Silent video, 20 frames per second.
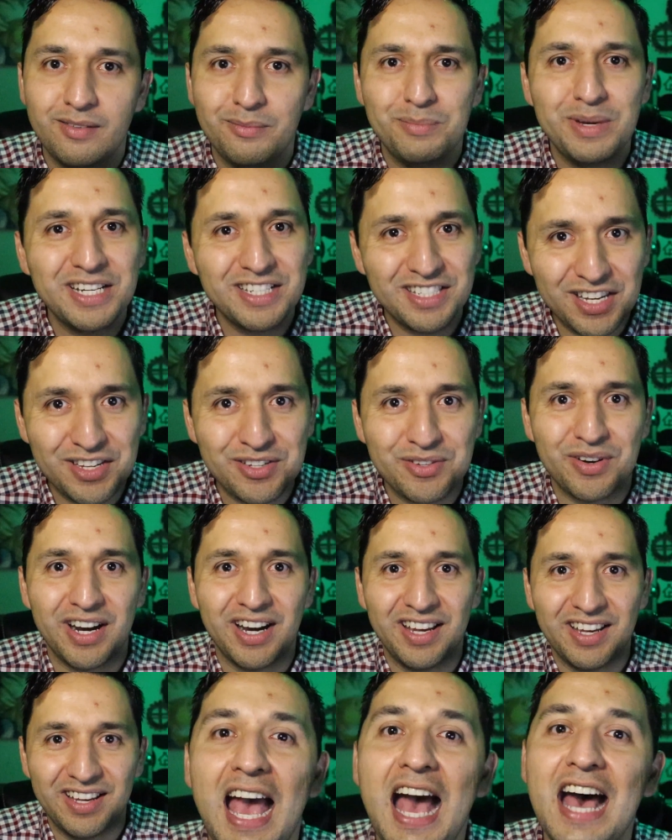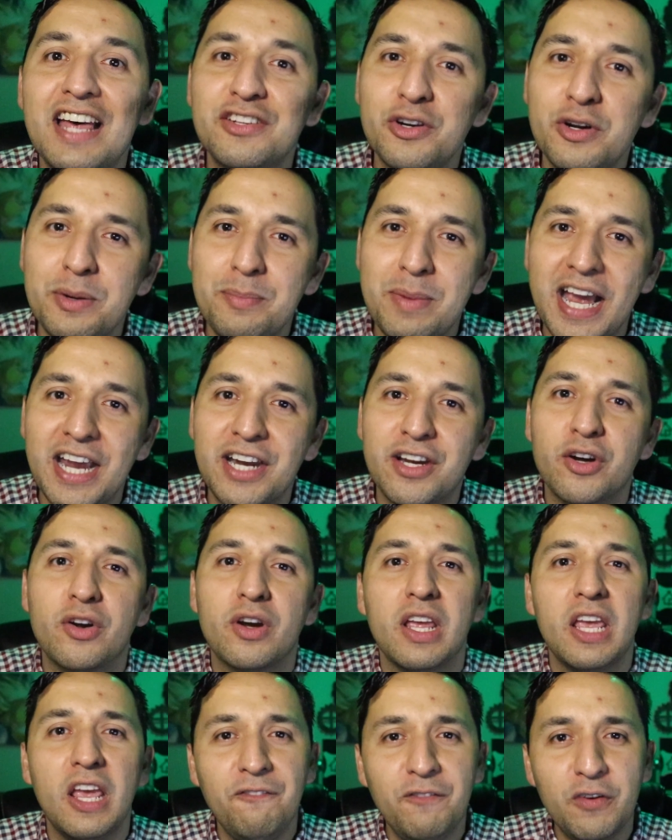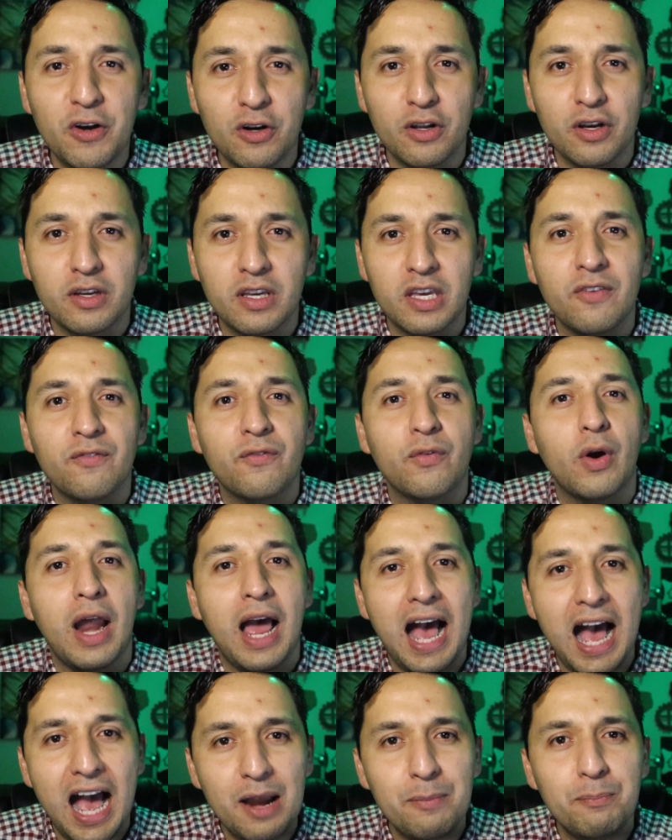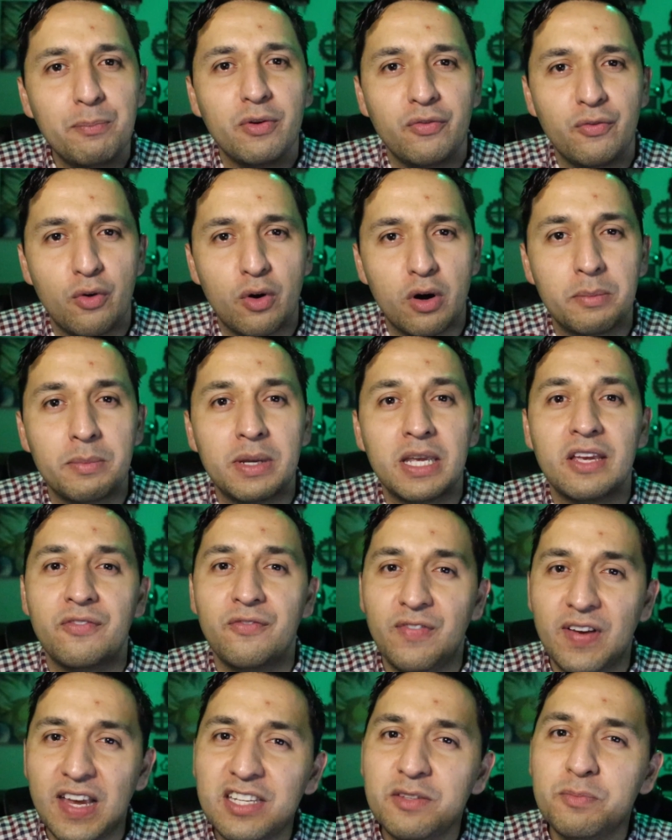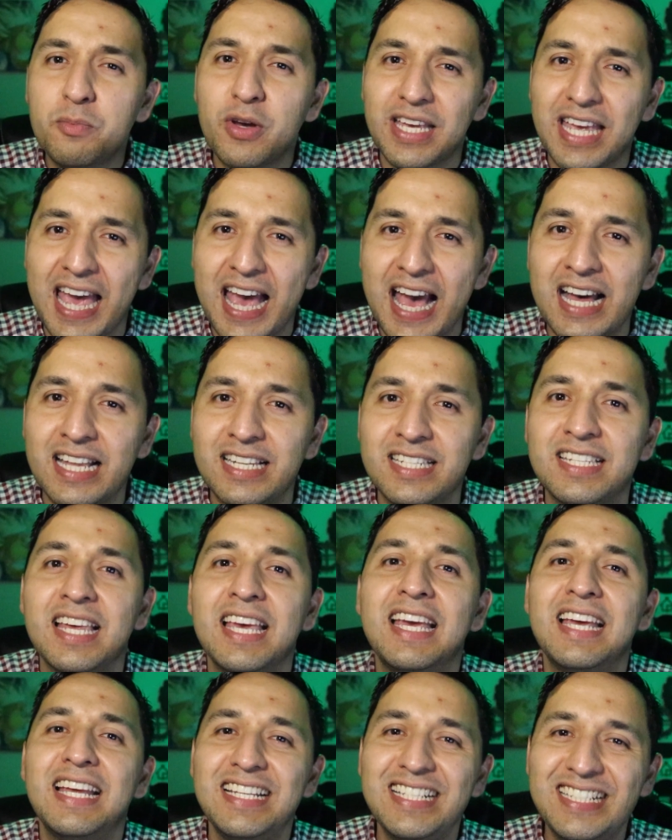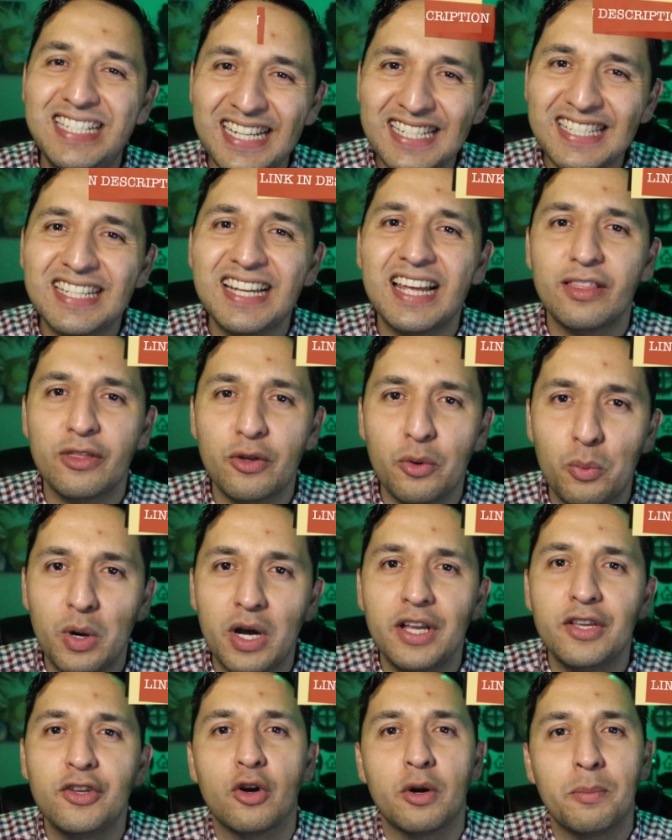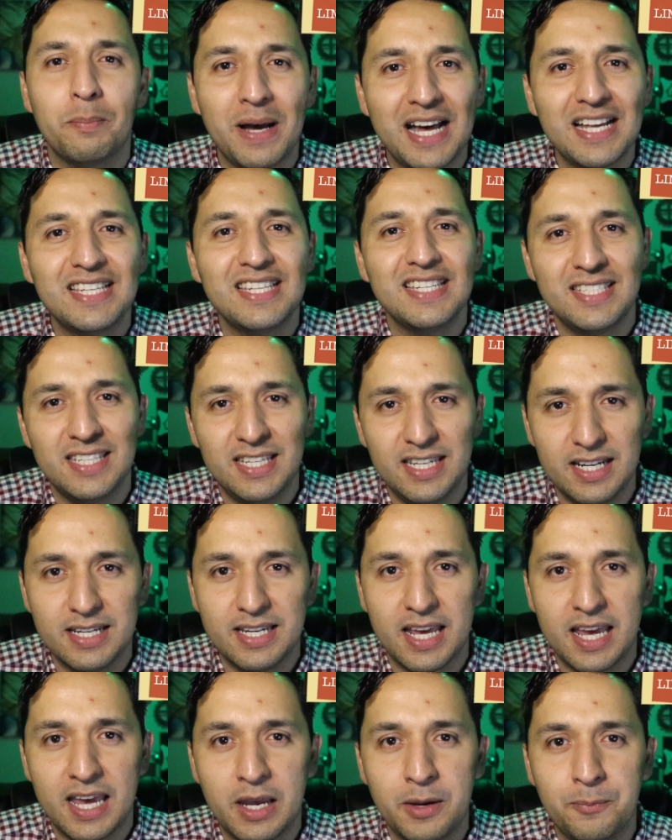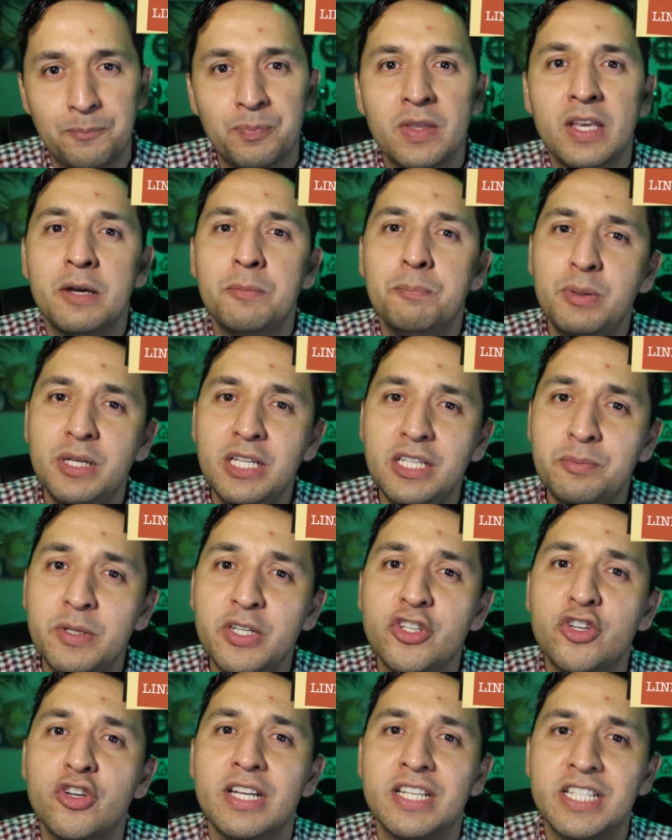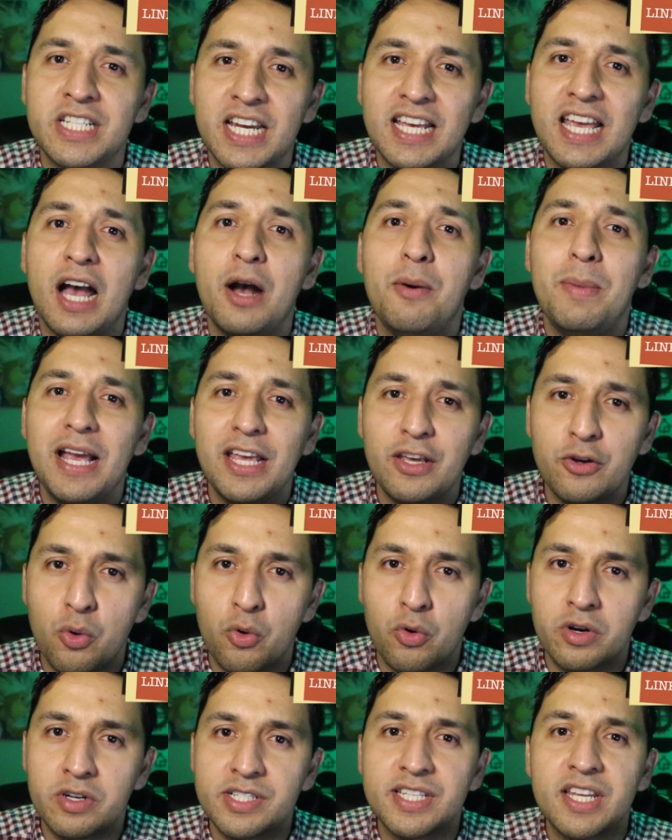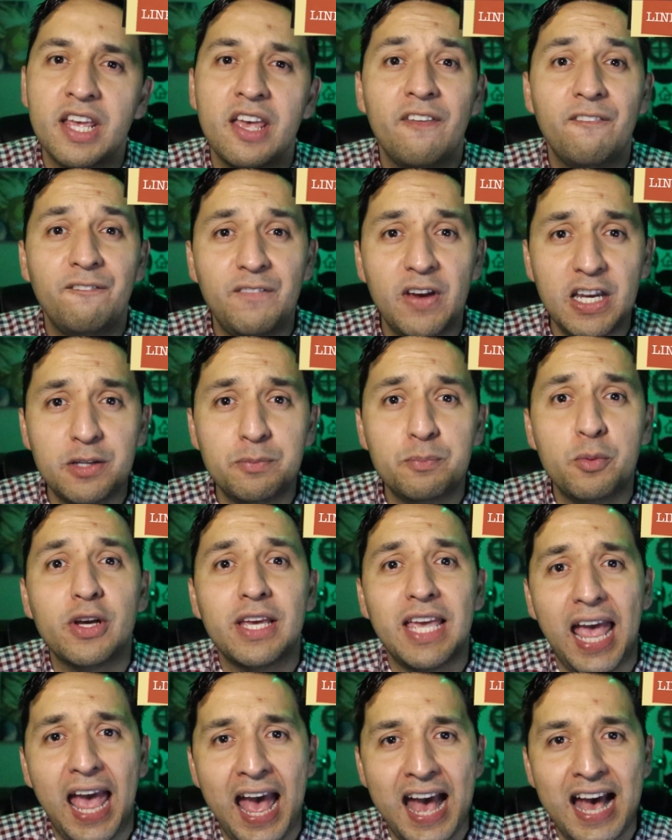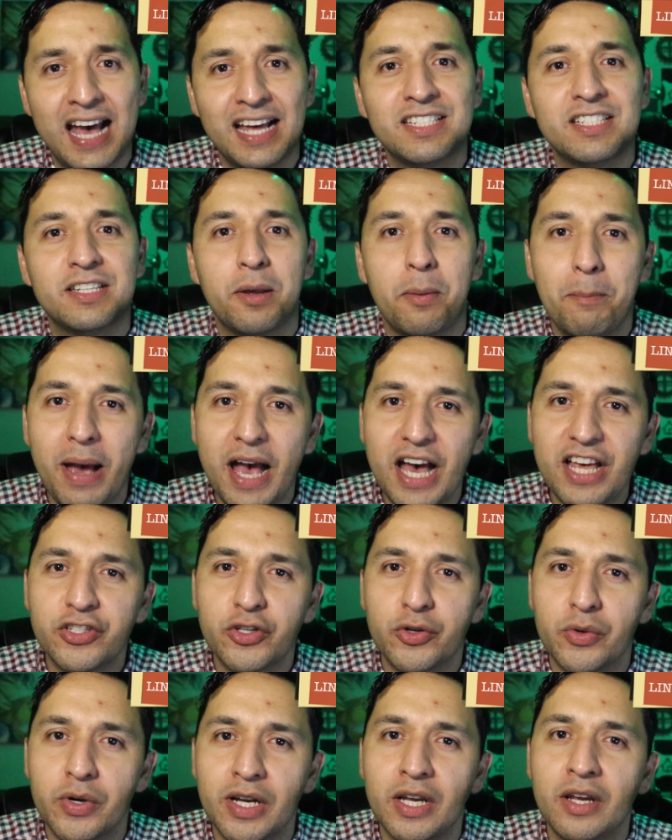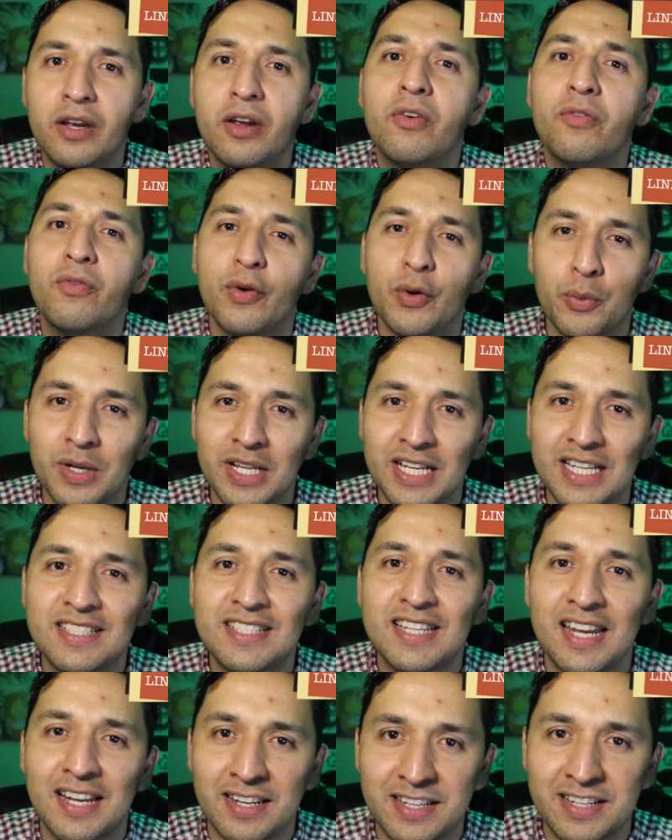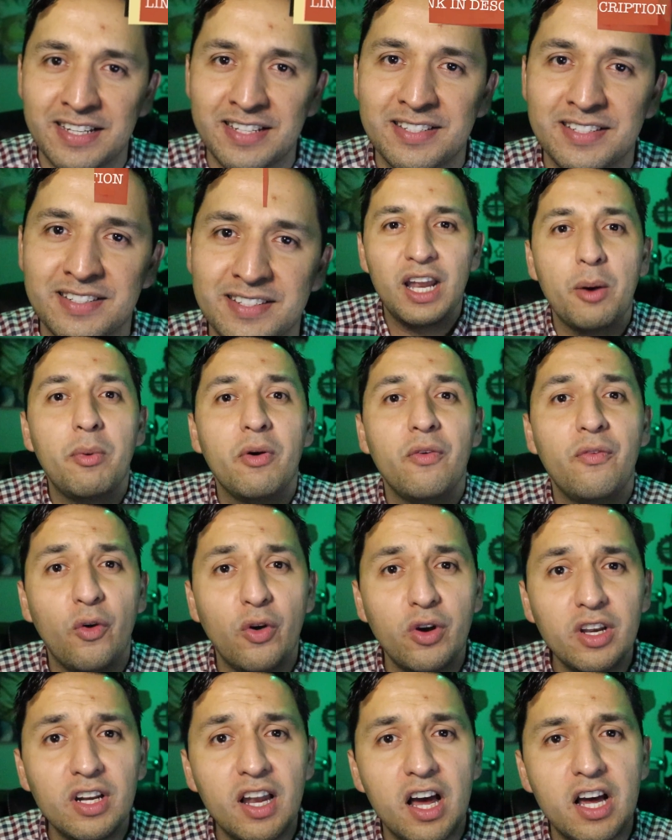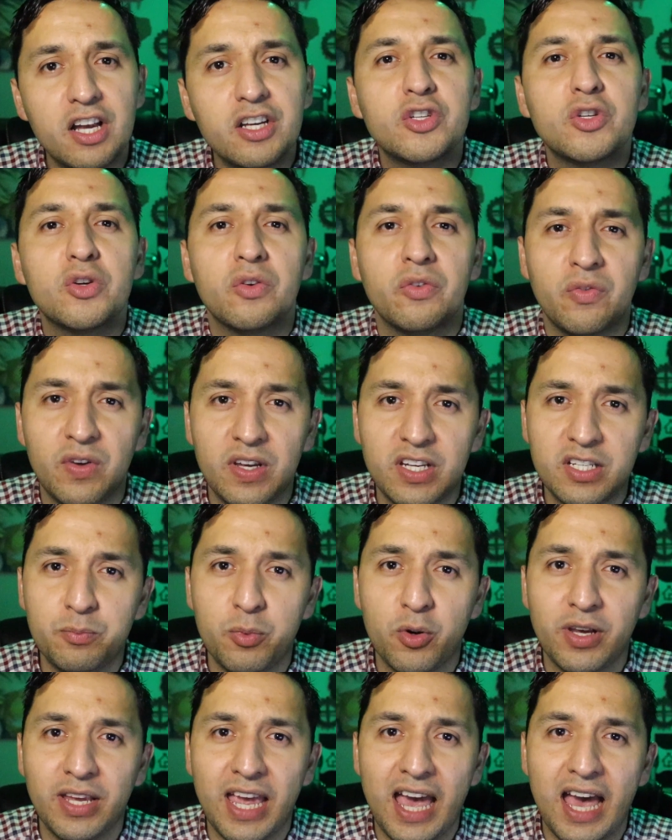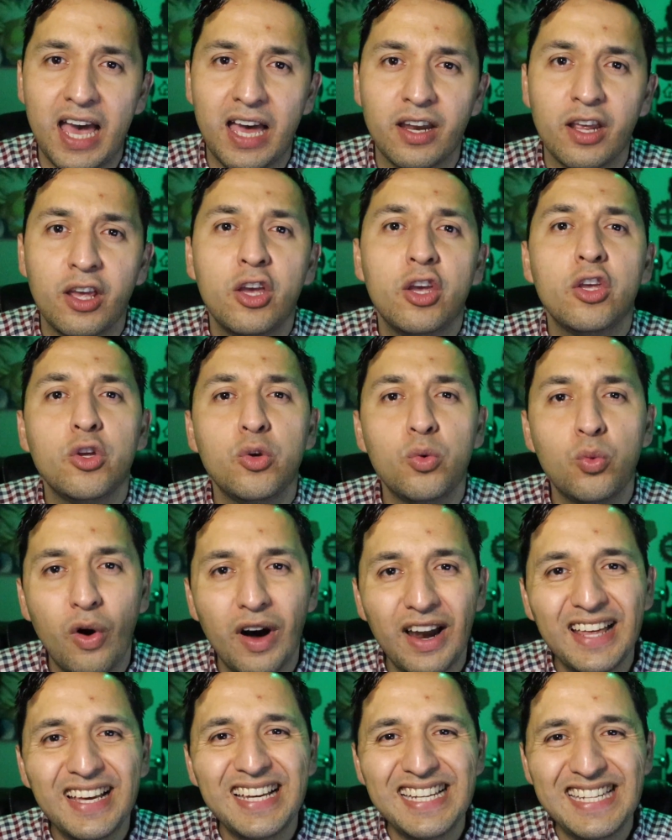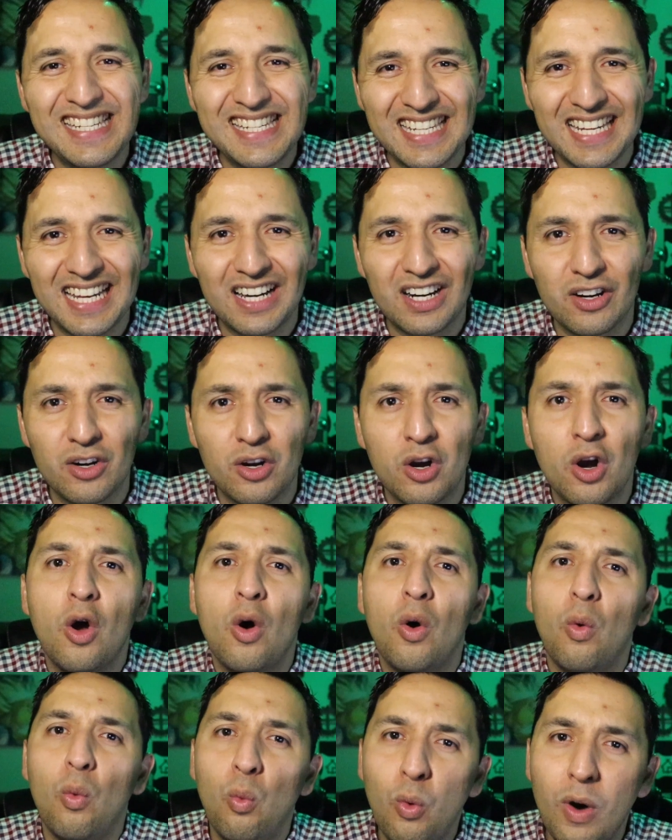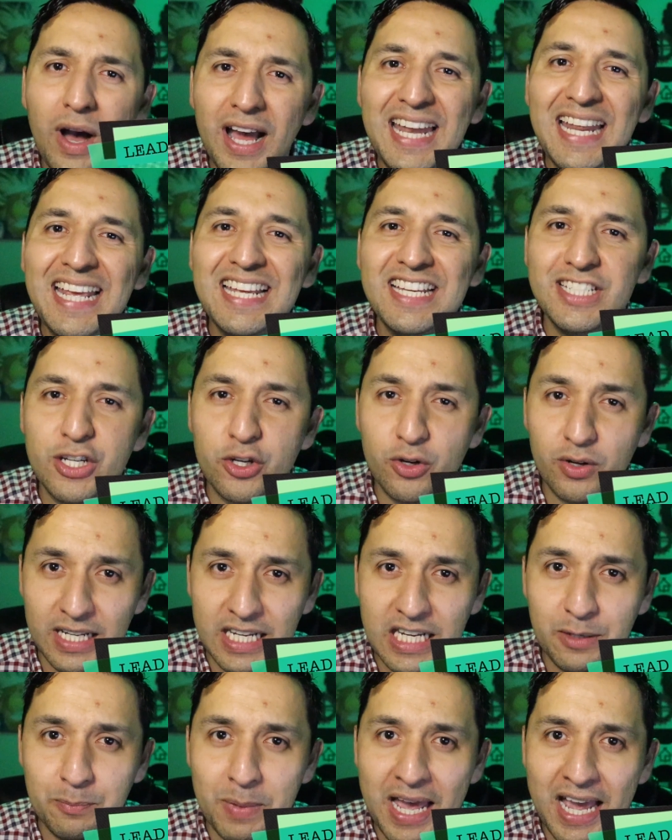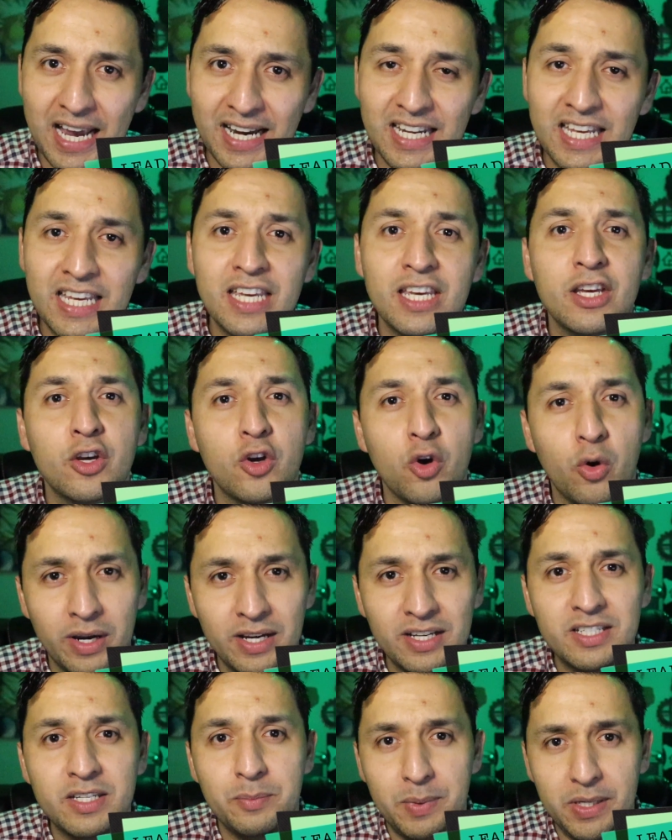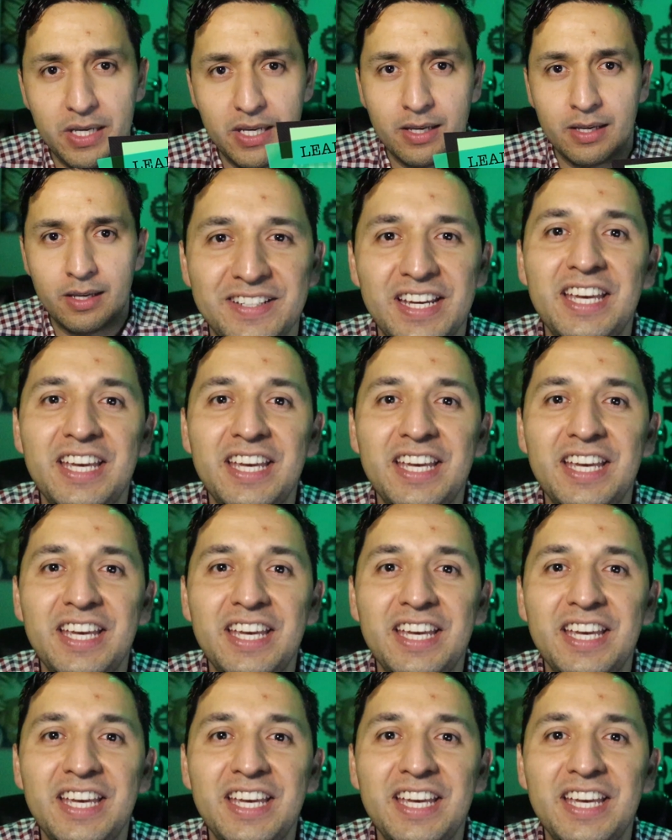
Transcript: Makes sense, right? As a reminder, if you're looking for high performing Facebook ads, just like the one you're about to see today, please be sure to check out my course, Facebook Ads Mastery for Real Estate Leads. Now, before you launch your Facebook ad, you want to consider what is your lead magnet going to be?